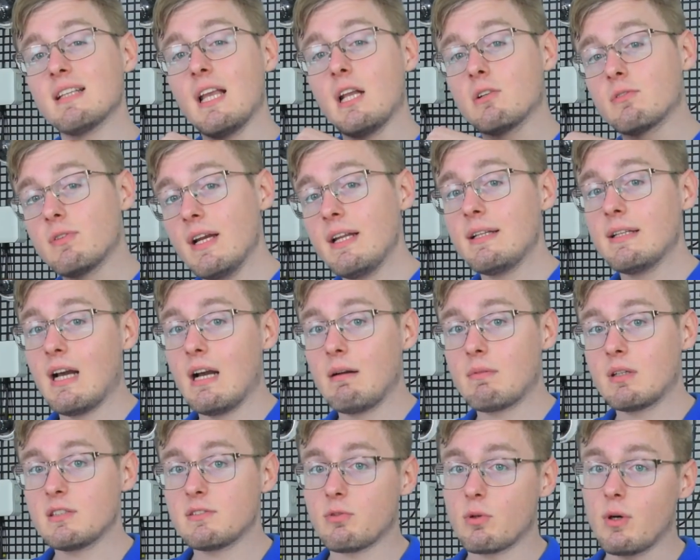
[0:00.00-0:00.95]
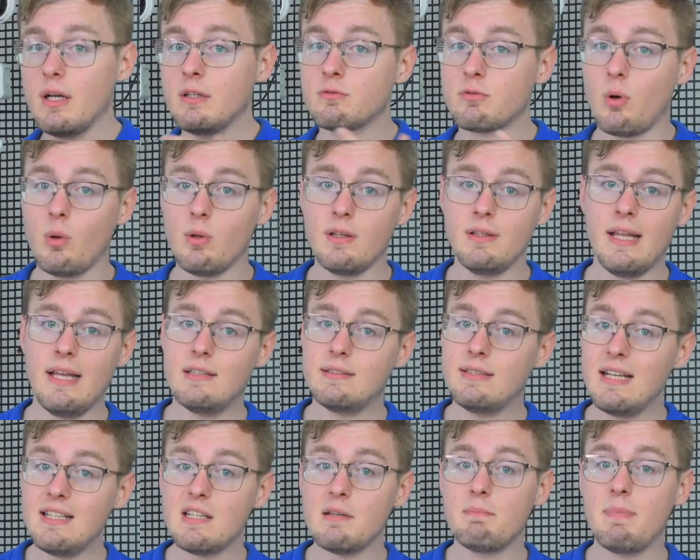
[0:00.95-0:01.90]
a great numbers for enrolling a
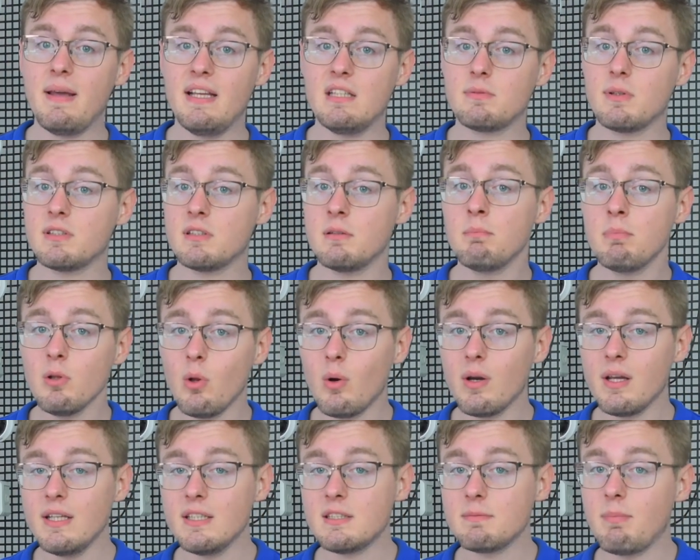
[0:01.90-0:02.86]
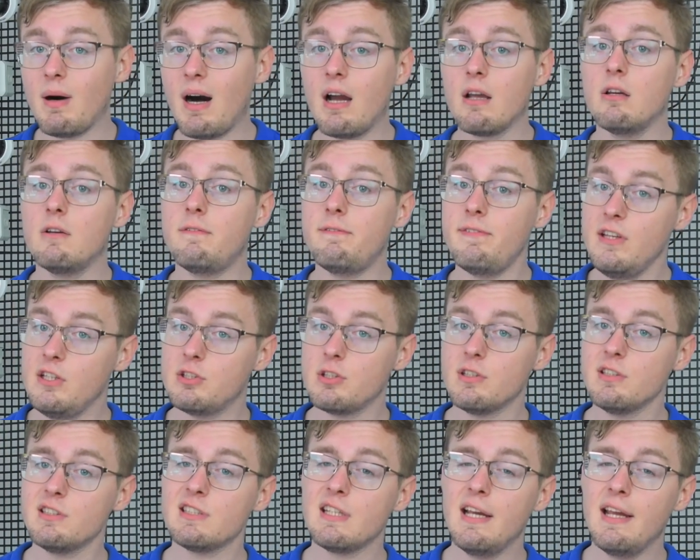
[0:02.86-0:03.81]
database with employees, bio
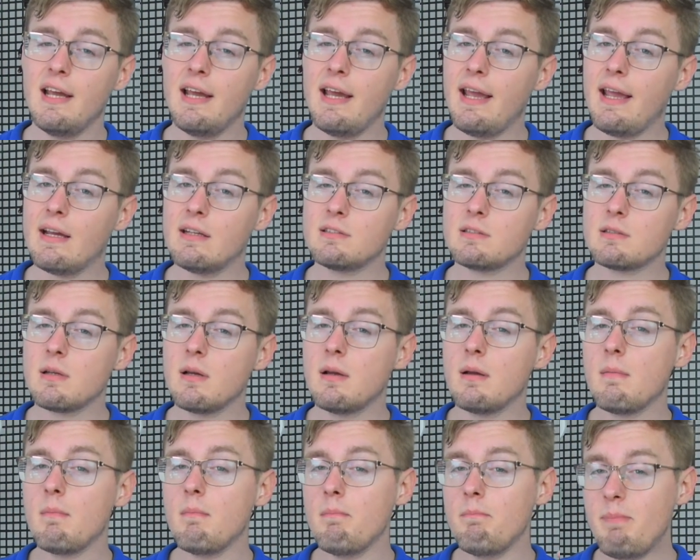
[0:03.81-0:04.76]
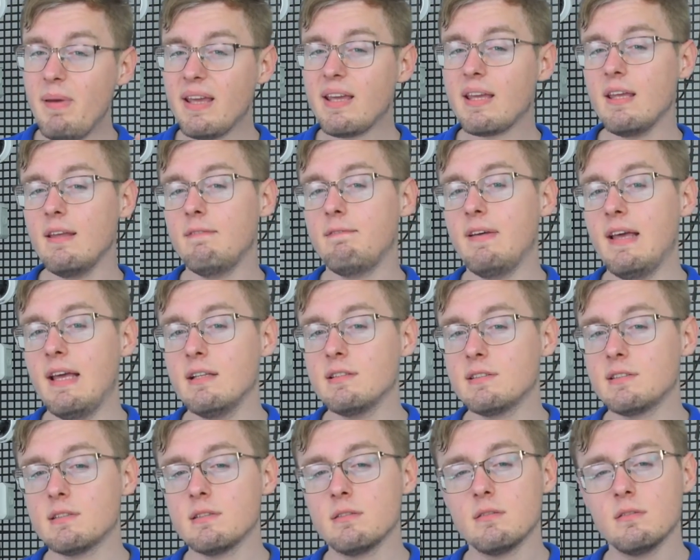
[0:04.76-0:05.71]
features, and big
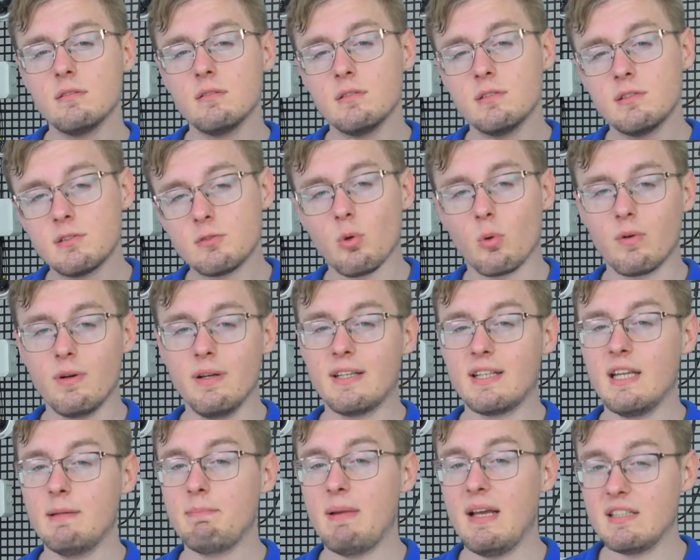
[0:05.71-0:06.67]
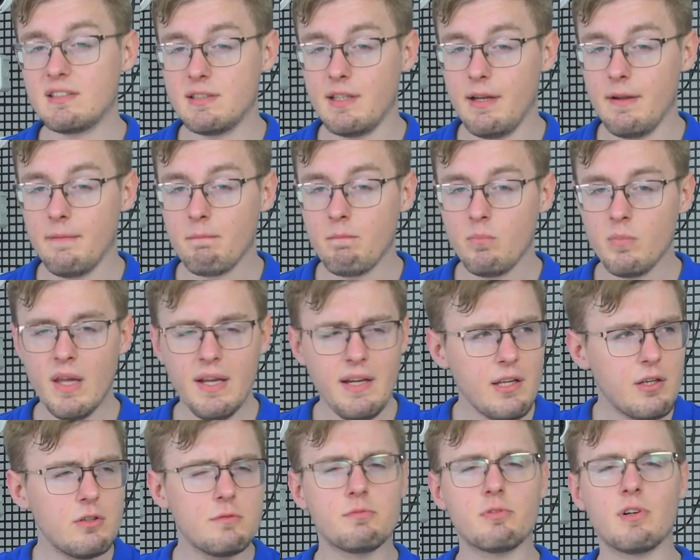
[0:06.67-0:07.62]
events storing capacity. And a
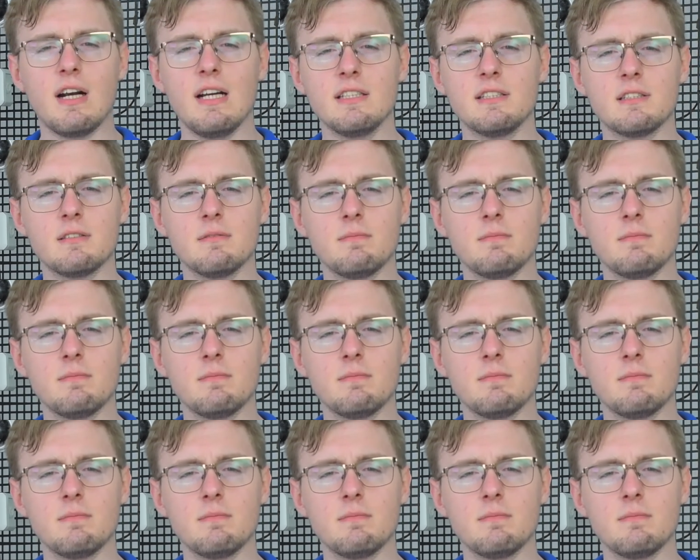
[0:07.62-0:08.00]
good price.